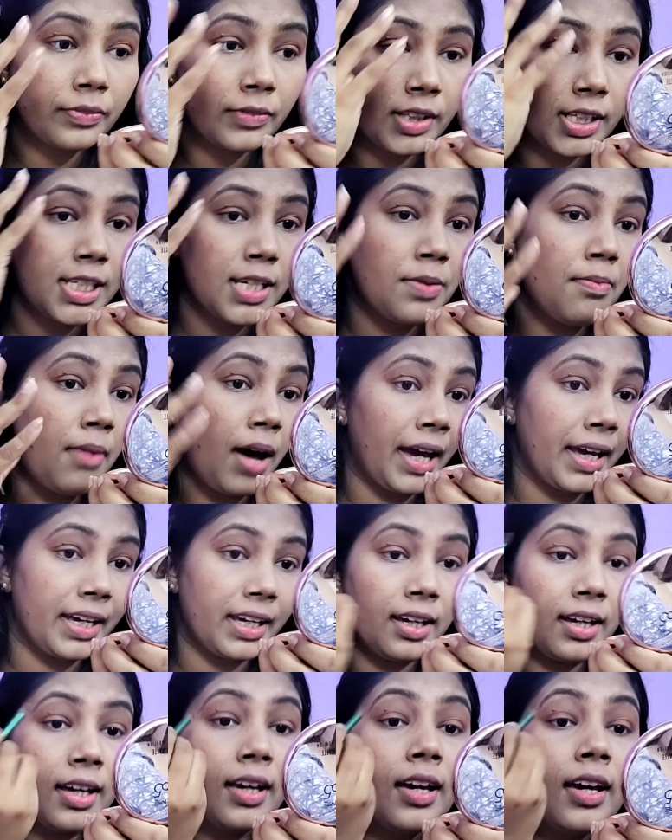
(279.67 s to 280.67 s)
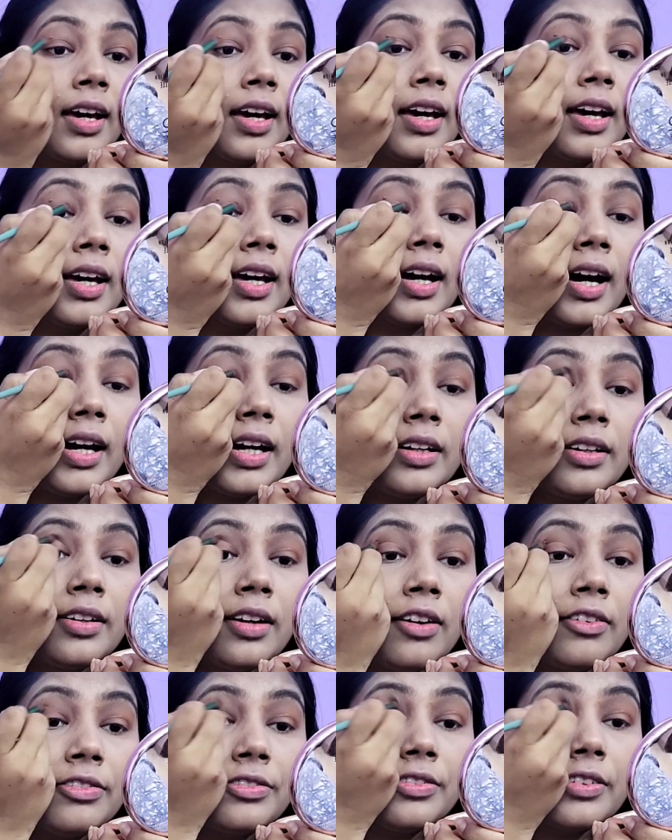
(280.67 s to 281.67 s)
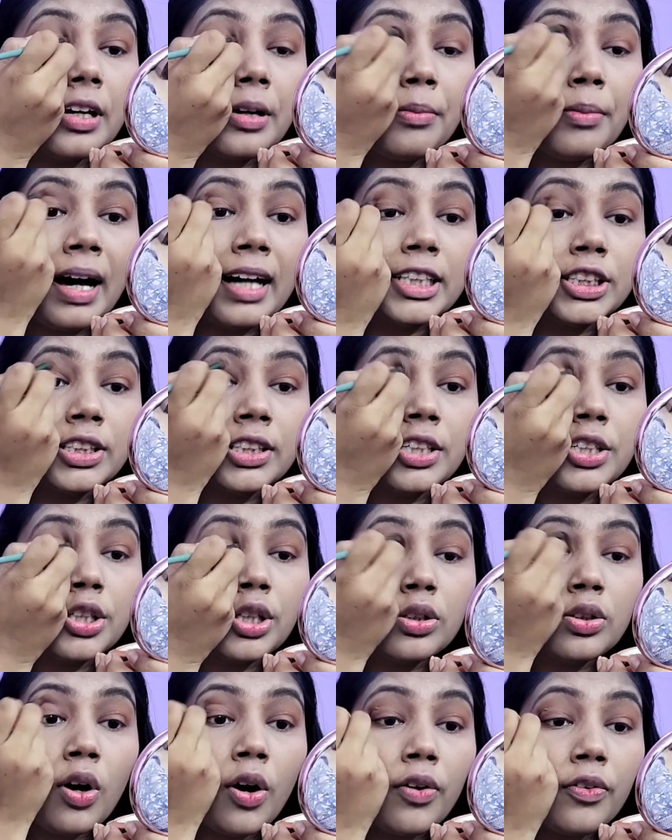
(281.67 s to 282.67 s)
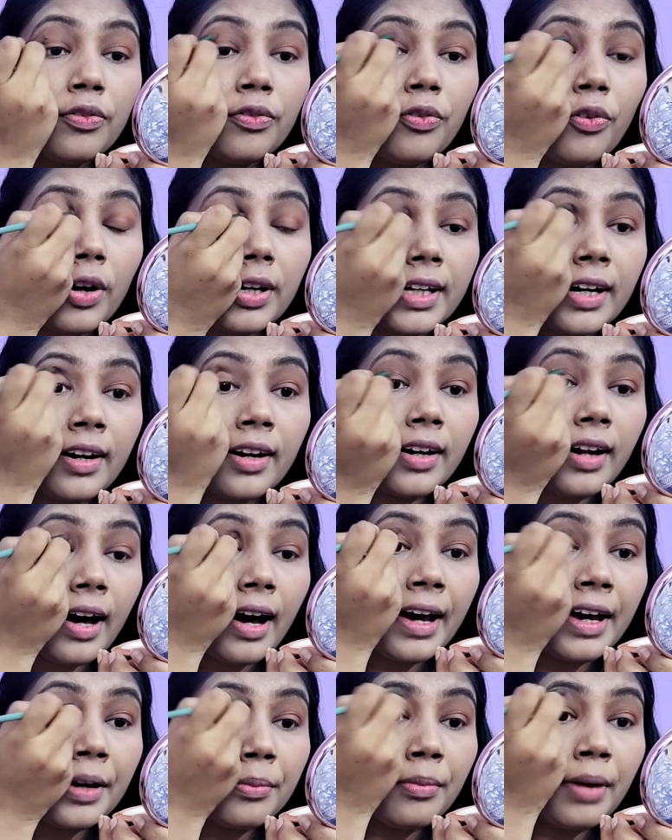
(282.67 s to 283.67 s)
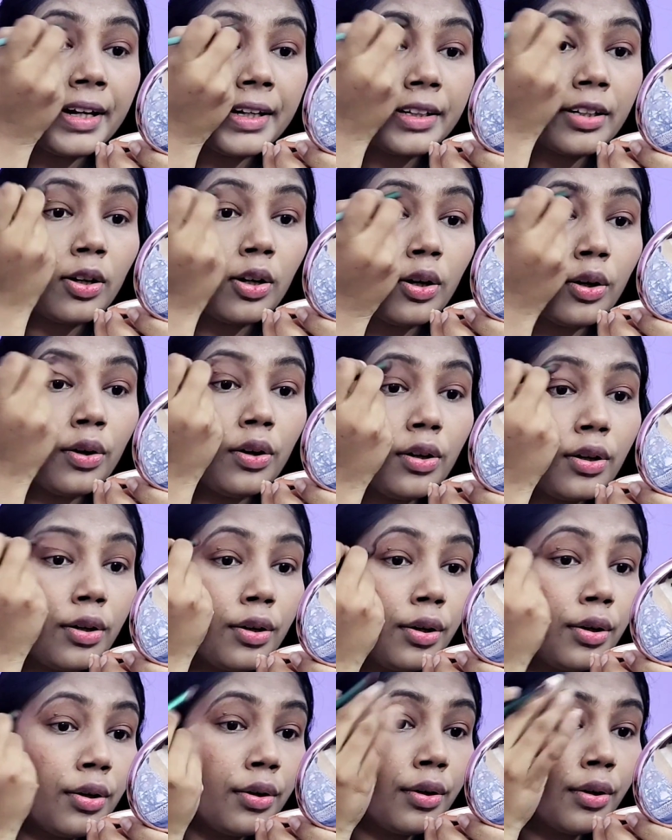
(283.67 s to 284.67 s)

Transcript: This is my kind of imagination of what her eye might look.